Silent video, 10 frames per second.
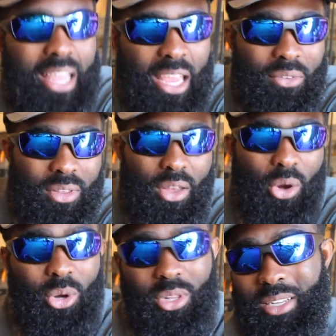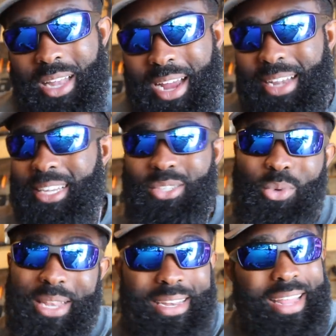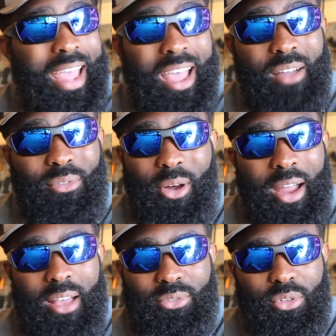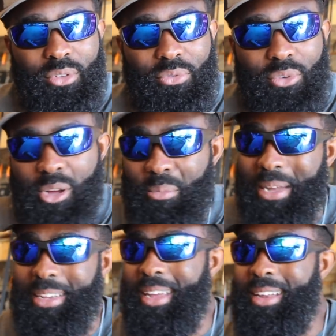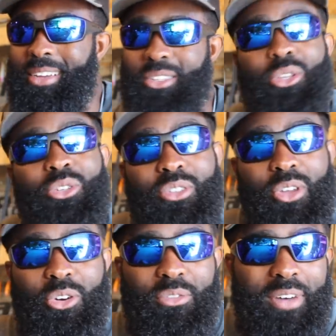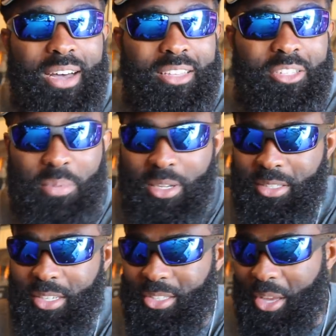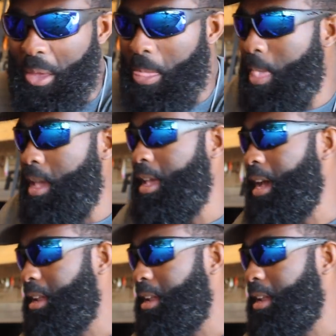even the early 90s we didn't have graphs on the front my dad actually used to go and find these places he